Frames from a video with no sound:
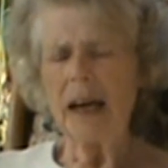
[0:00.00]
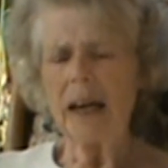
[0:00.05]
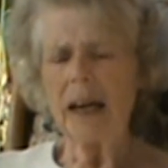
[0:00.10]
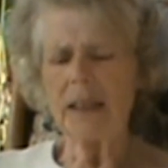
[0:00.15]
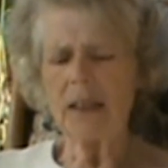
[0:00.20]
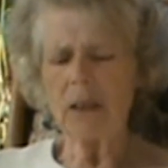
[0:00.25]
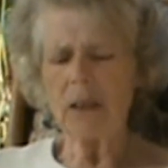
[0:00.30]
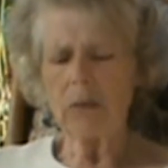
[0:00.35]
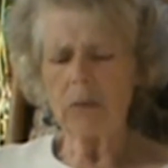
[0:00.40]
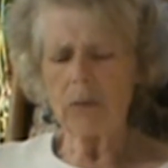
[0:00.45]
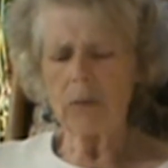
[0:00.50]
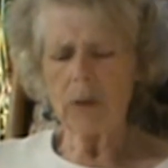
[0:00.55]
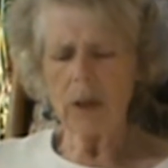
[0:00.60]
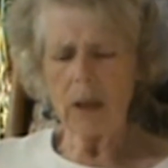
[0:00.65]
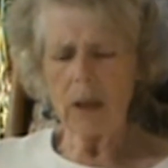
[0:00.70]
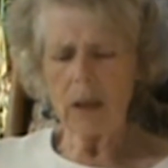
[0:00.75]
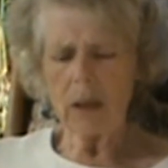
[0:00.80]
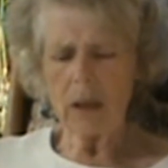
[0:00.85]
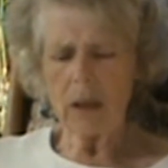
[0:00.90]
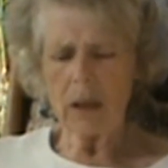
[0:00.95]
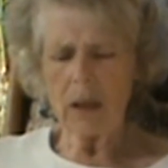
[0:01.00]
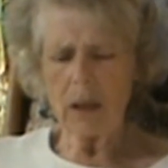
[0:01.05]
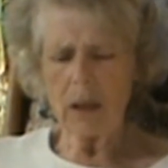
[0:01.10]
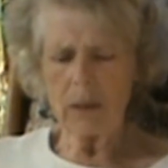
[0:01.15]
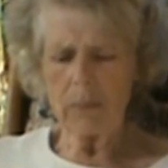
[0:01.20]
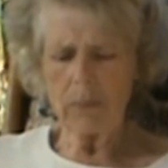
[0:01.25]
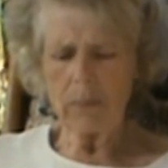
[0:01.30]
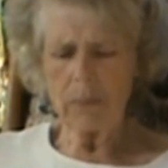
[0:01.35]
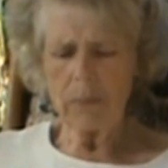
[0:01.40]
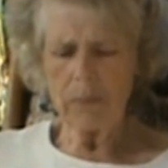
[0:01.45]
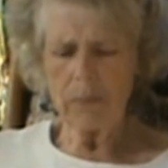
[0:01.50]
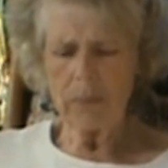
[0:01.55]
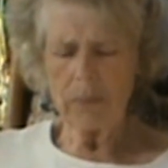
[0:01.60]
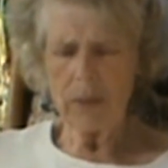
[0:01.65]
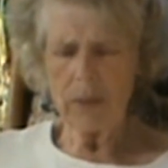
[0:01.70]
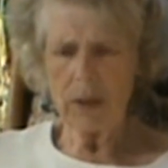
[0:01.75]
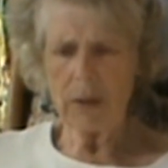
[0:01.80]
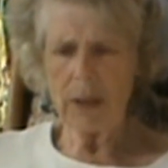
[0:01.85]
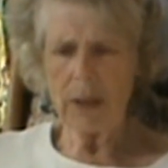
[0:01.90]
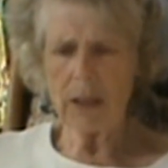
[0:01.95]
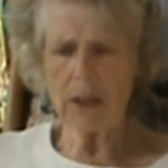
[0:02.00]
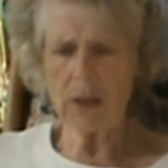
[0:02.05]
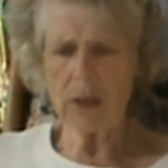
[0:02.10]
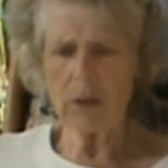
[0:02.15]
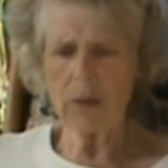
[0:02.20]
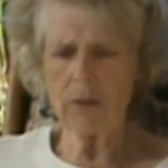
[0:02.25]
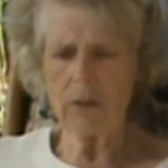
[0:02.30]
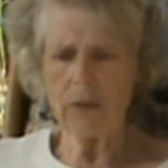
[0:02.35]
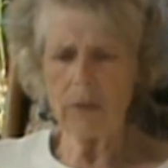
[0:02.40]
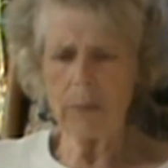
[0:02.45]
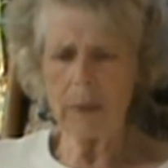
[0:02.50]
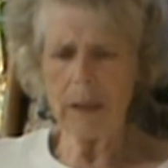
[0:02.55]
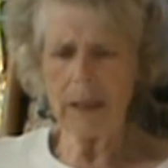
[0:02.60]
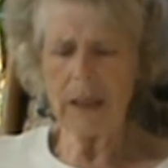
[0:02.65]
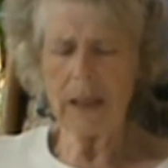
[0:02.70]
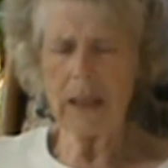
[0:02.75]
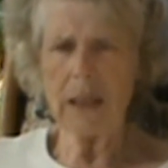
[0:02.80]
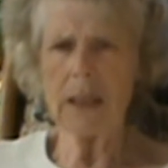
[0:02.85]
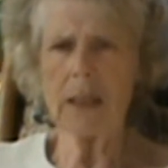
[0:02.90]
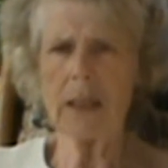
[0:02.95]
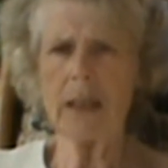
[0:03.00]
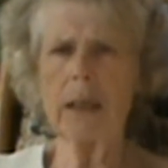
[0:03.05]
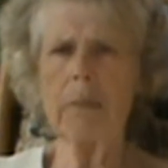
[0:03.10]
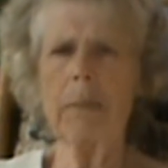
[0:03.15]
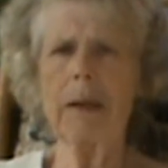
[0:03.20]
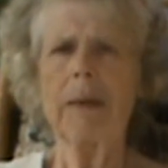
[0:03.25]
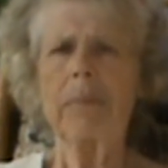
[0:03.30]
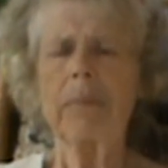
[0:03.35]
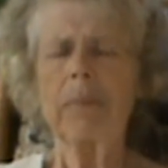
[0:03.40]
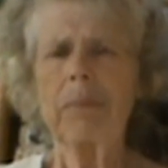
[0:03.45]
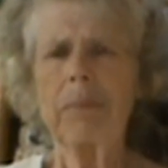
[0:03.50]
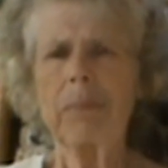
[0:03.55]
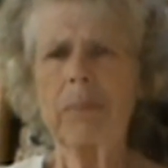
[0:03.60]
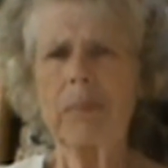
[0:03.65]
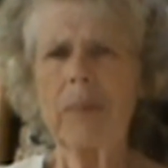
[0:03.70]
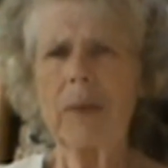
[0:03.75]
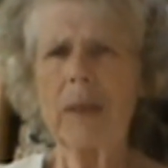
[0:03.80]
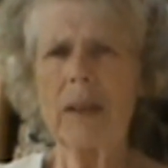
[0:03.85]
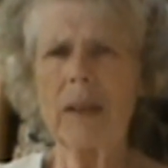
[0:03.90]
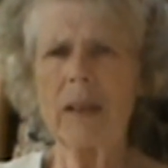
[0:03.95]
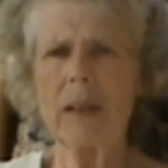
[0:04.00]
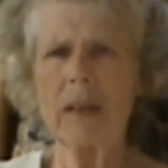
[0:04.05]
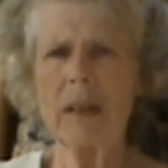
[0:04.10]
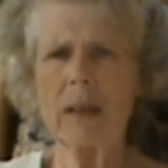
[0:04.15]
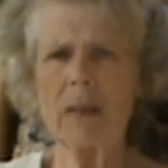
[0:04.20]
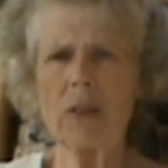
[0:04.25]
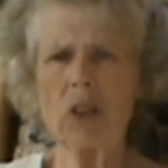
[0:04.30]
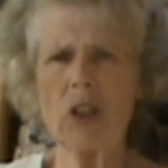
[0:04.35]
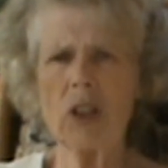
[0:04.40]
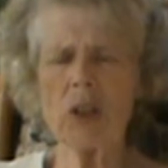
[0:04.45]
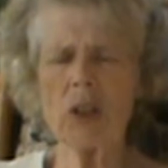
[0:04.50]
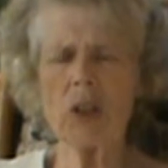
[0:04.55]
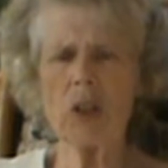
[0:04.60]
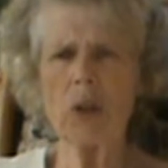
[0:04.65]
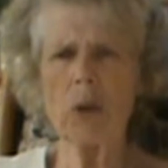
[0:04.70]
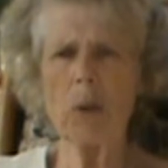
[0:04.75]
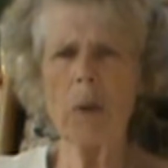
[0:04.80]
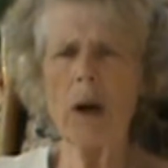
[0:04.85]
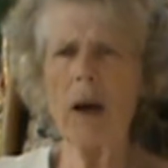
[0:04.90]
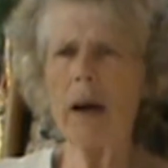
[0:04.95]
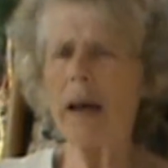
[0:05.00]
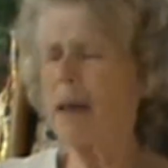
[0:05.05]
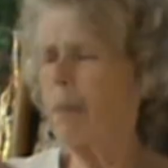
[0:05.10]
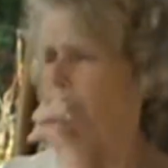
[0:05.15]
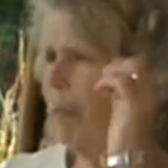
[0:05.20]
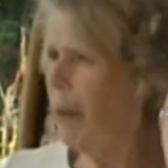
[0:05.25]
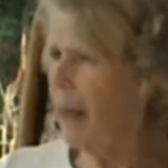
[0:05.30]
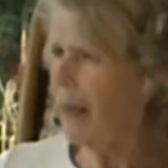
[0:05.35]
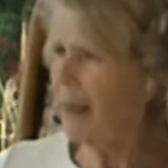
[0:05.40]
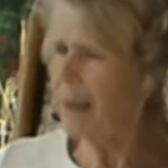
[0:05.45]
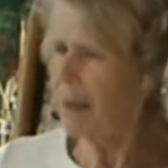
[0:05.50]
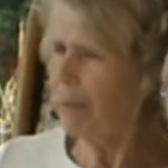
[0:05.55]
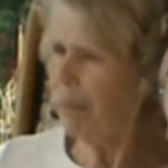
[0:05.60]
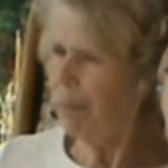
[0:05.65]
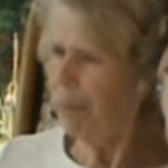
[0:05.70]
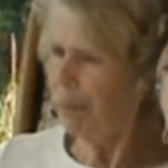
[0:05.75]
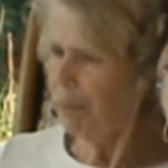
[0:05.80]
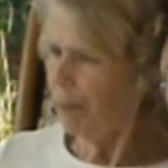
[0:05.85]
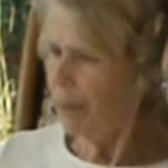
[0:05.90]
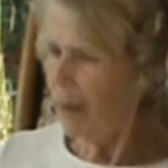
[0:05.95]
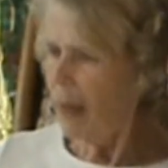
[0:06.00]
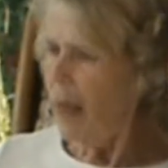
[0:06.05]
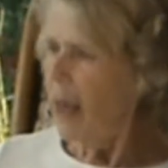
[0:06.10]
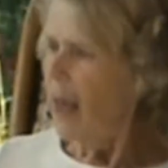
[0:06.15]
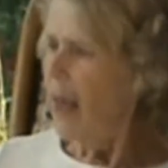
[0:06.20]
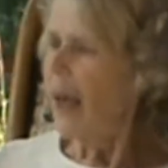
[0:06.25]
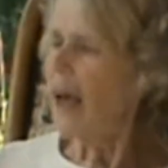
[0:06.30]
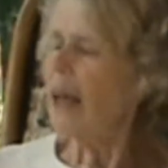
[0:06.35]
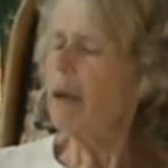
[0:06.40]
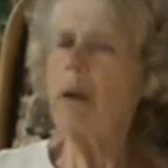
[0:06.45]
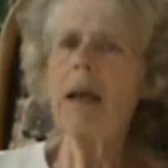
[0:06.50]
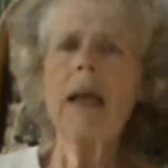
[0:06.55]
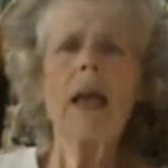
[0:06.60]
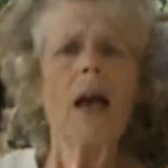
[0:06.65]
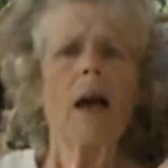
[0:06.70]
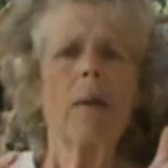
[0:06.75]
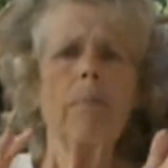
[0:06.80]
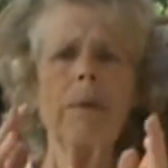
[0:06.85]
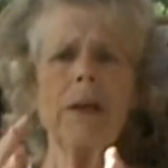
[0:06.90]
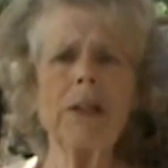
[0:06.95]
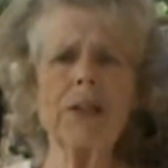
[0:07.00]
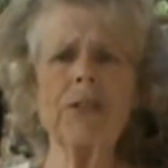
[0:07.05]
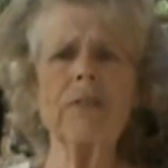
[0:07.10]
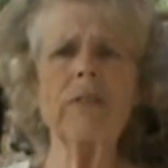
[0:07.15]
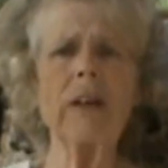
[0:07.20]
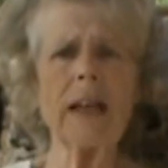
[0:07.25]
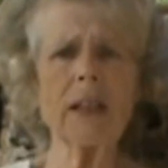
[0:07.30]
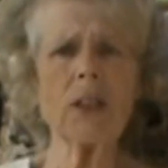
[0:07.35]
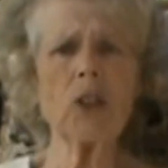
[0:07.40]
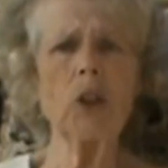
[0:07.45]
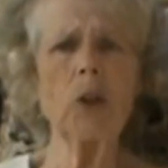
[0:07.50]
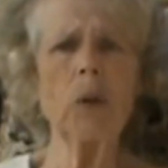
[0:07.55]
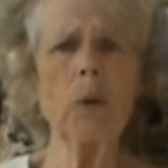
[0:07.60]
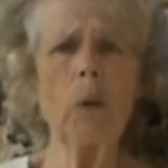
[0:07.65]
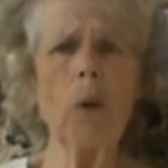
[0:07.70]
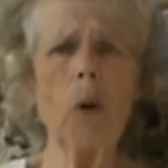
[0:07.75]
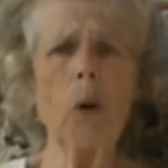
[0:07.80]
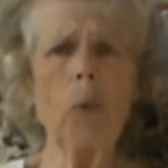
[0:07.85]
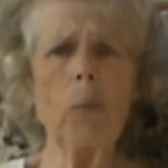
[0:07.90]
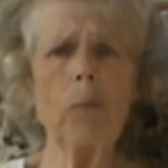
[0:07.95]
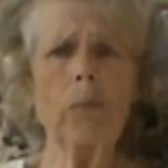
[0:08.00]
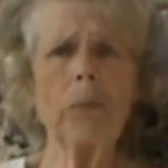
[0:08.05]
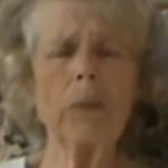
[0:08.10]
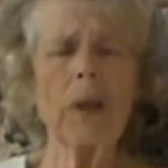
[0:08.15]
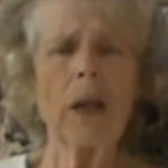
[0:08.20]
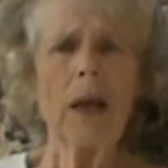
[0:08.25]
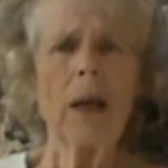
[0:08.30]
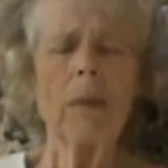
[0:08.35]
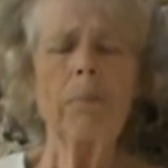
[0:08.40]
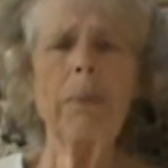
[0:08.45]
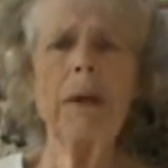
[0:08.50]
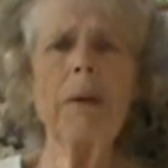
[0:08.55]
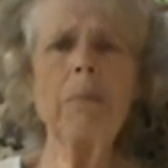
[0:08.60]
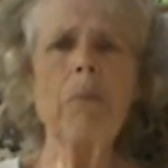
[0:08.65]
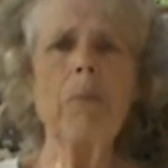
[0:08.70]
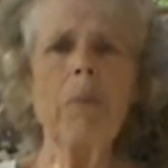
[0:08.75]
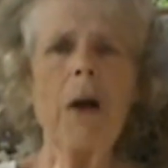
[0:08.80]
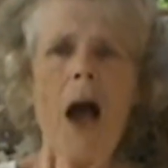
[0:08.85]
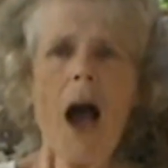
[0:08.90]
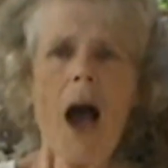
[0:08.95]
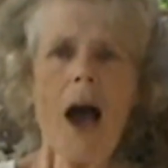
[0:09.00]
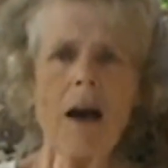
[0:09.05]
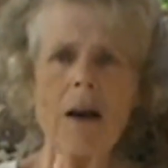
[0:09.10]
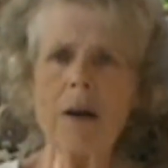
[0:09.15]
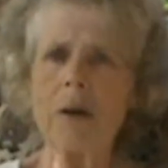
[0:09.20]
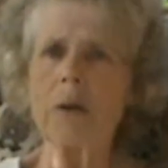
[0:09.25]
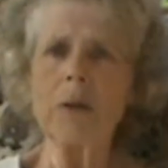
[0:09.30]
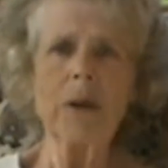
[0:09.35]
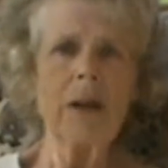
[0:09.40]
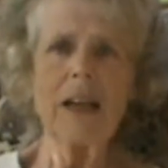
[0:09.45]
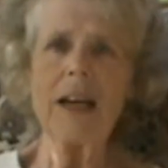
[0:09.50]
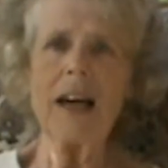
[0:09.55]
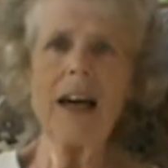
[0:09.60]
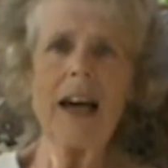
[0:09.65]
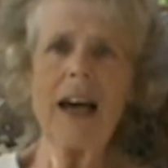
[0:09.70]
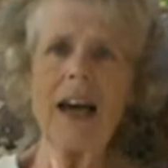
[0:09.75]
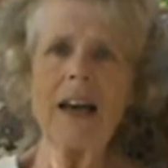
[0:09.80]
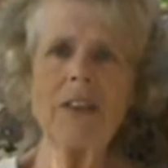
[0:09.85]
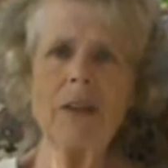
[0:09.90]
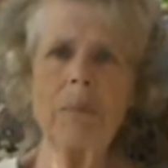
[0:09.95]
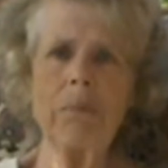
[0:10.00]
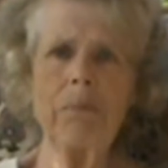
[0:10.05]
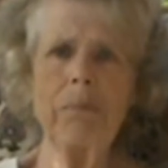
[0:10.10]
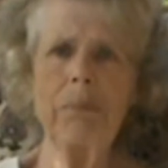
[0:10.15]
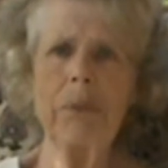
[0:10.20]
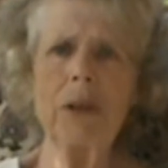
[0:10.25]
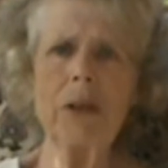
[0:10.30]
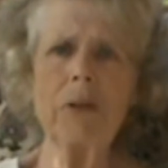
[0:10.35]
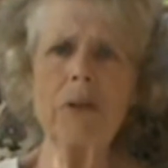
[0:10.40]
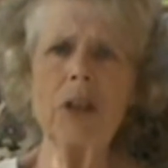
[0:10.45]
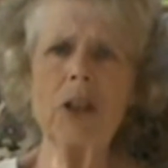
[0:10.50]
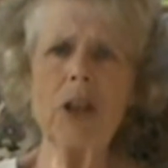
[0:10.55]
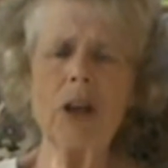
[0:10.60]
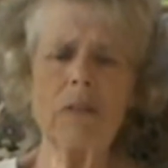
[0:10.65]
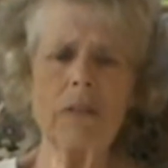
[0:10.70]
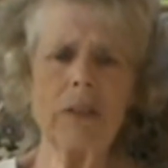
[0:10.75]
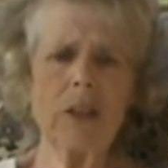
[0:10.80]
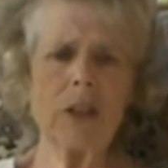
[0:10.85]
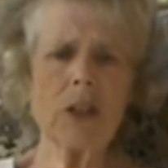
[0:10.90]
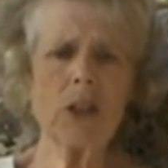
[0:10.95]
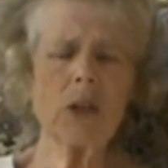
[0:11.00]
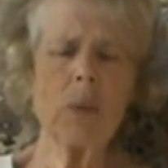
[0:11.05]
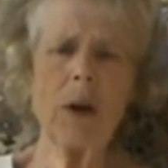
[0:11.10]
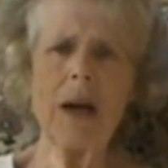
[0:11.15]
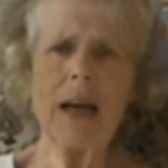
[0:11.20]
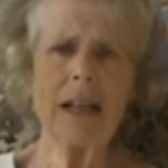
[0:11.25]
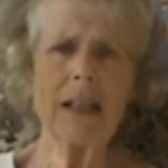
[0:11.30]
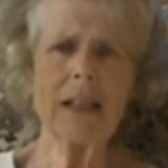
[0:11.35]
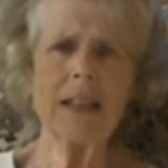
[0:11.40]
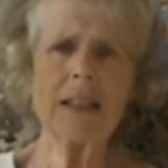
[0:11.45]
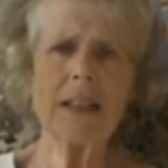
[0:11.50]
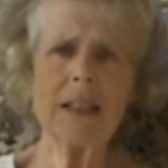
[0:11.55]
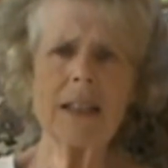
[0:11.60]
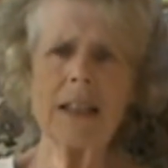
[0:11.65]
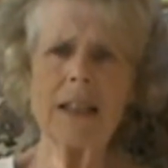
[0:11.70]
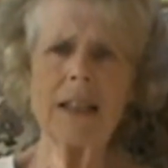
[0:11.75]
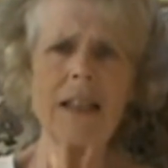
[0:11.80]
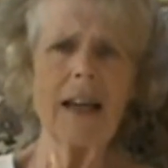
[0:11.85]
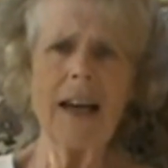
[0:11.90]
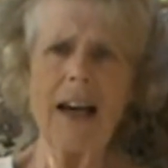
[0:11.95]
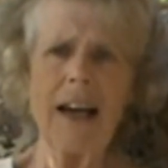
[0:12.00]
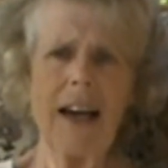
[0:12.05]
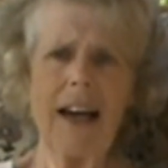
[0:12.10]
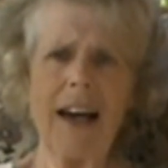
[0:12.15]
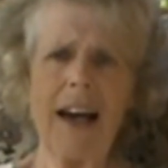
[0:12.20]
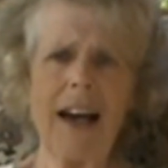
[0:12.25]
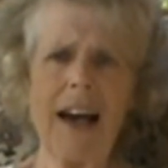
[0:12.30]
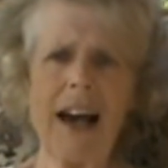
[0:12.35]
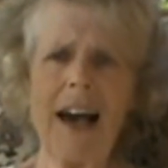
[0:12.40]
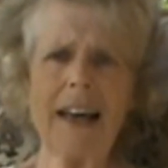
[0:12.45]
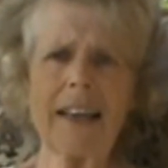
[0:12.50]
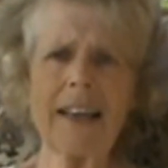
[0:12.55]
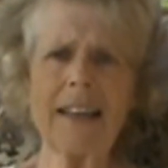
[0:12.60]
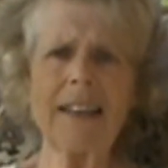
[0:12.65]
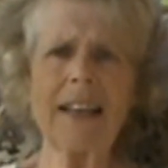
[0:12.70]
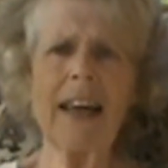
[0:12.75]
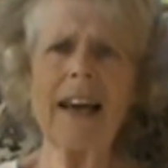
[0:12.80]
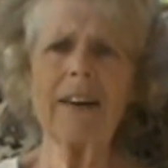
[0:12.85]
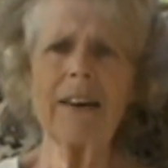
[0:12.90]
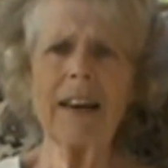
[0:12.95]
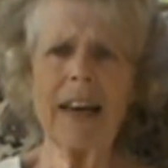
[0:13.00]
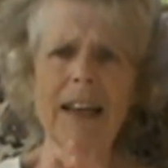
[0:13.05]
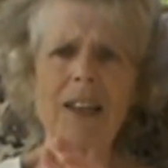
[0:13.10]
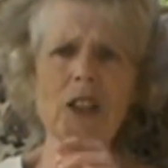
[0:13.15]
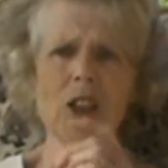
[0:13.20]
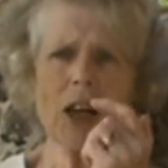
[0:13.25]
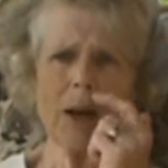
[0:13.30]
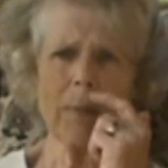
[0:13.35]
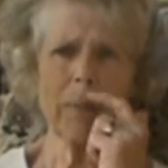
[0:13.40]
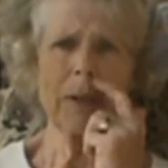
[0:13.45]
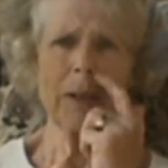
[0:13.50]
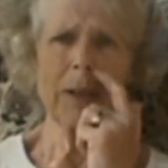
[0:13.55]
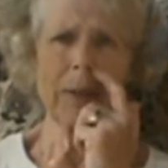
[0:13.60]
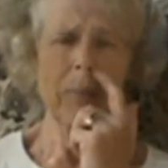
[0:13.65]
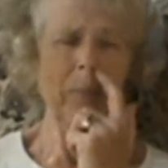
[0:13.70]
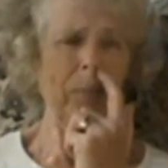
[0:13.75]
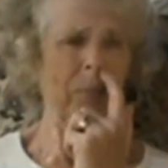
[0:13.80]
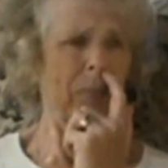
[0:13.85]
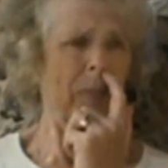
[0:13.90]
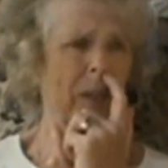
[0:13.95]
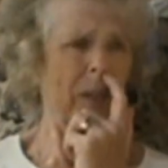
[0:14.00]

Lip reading: I don't think that's good for my knees anyway. Just too high impact. Anyway, best of luck to you all. And the beauty of it as well is that I can now catch up with